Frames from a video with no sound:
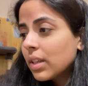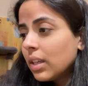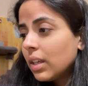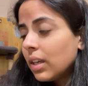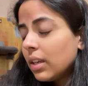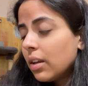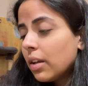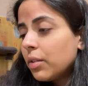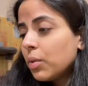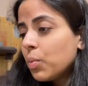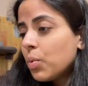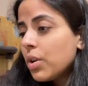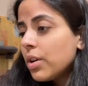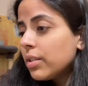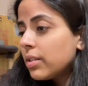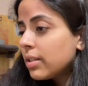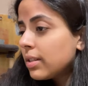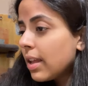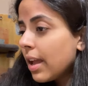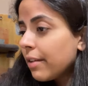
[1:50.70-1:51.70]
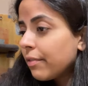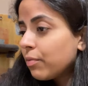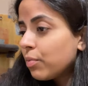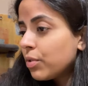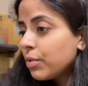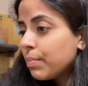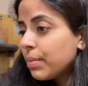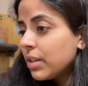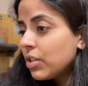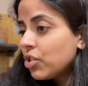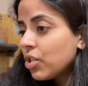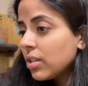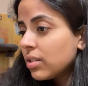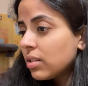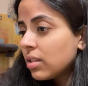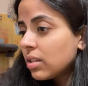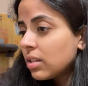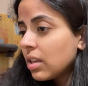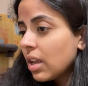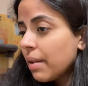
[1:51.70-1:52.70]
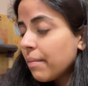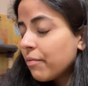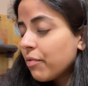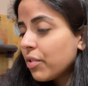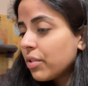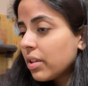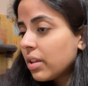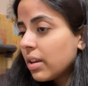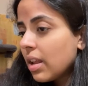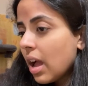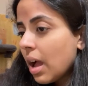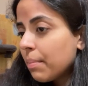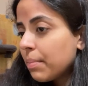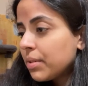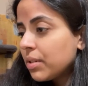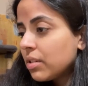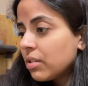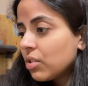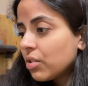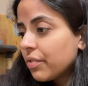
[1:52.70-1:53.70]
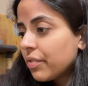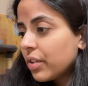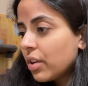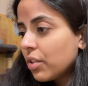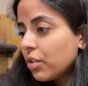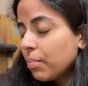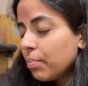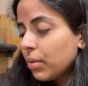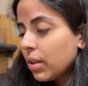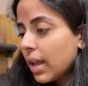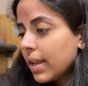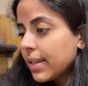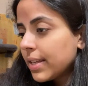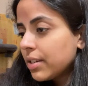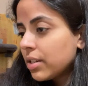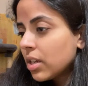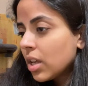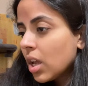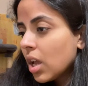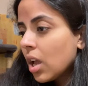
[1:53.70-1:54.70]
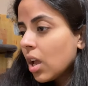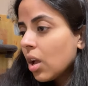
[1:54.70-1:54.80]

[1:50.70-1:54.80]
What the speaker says: In other words, life would be just the same for the inhabitants of another planet